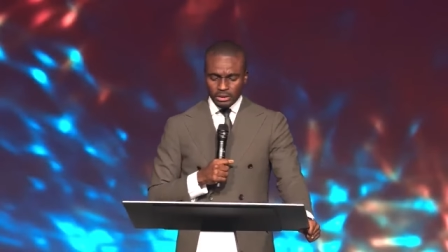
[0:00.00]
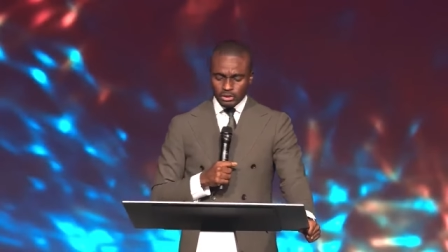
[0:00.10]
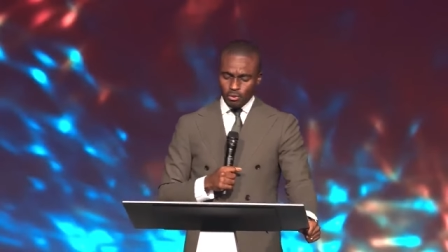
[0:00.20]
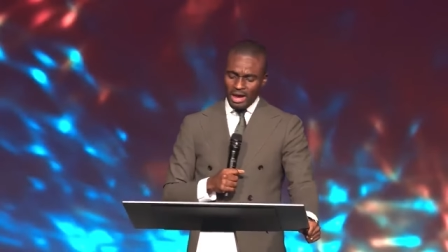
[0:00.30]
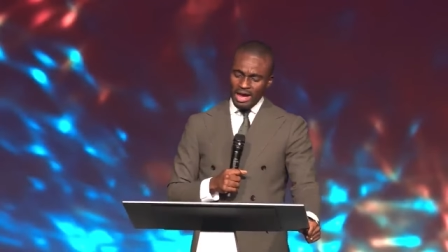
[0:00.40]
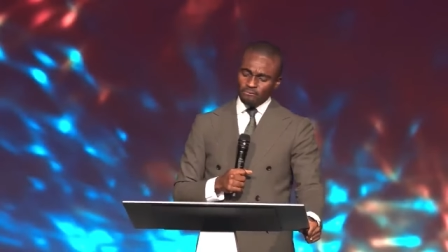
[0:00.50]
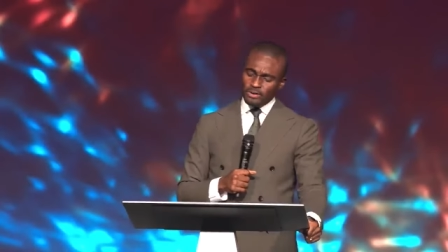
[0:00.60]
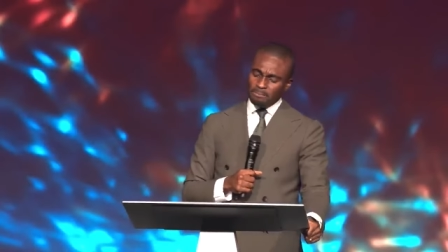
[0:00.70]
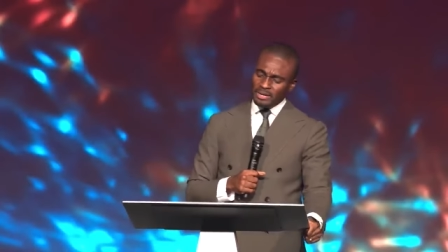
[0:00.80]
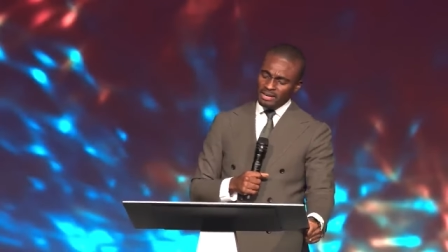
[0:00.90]
So
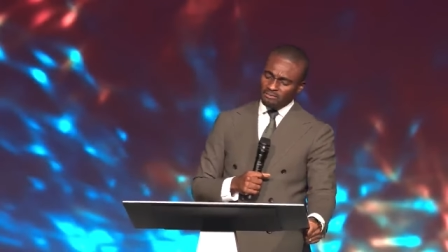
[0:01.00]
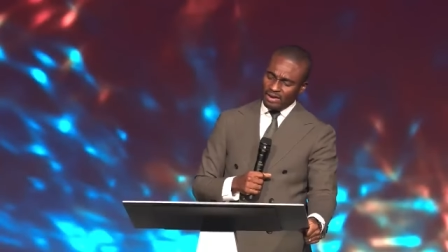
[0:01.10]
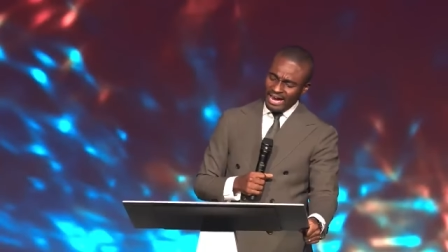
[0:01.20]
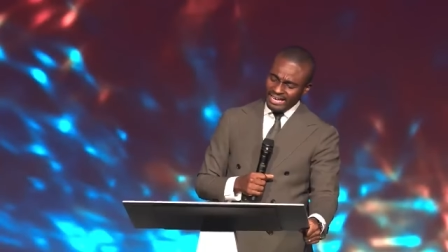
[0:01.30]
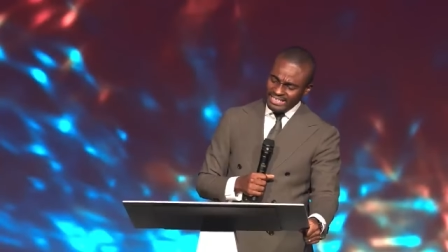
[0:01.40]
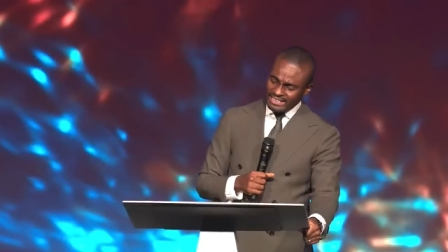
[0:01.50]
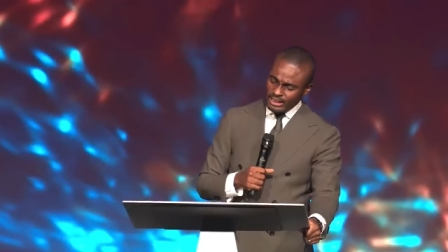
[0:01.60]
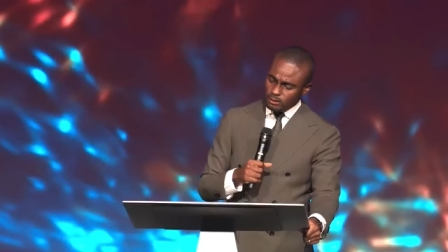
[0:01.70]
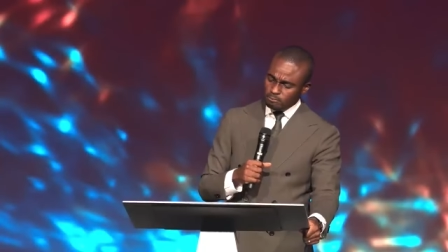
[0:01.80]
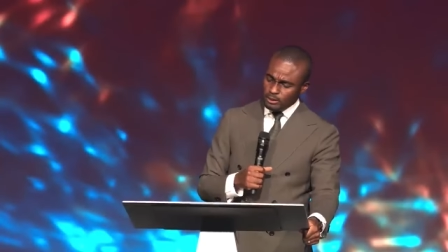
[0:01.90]
every believer is
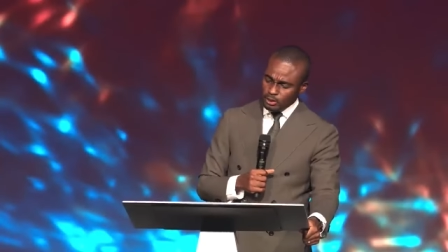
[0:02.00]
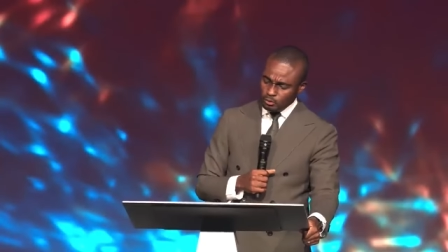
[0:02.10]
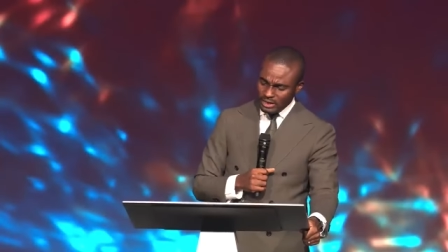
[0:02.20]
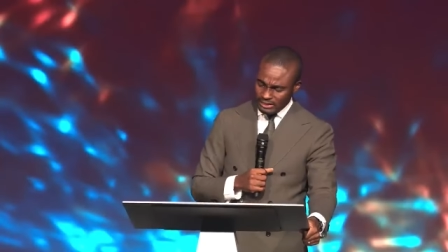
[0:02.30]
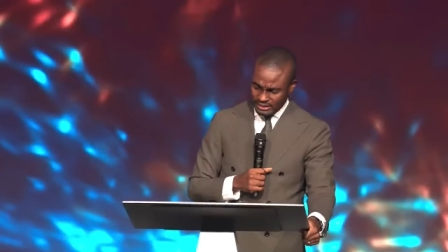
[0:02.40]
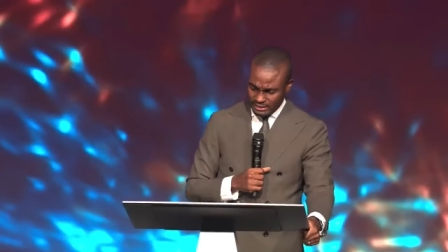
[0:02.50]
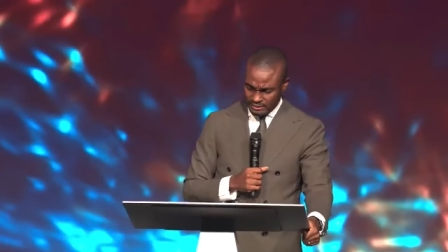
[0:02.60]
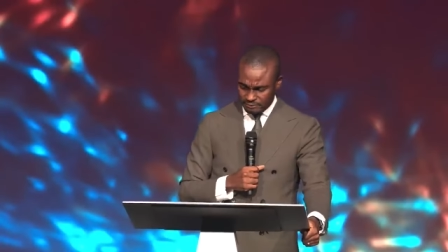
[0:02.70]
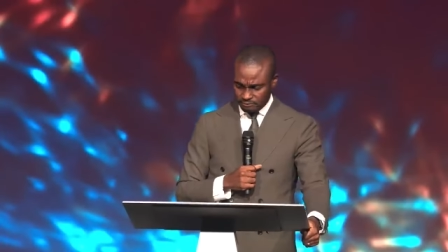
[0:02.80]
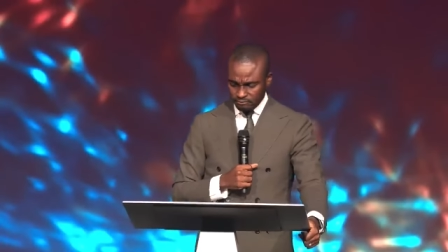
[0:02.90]
a spiritual
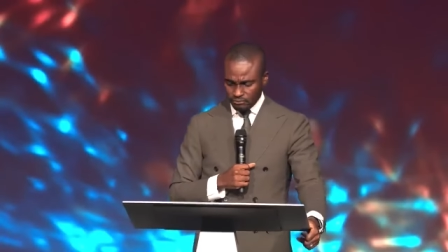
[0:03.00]
seed.